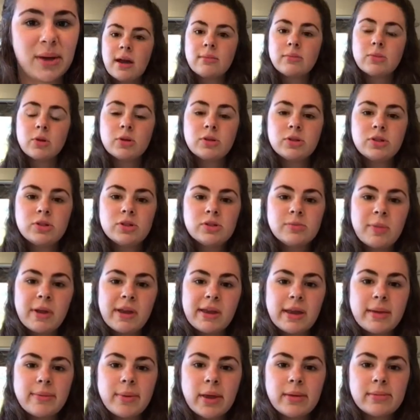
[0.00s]
I'm going to use
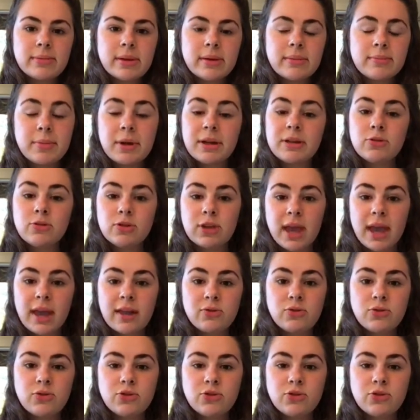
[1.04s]
baking paper, but you can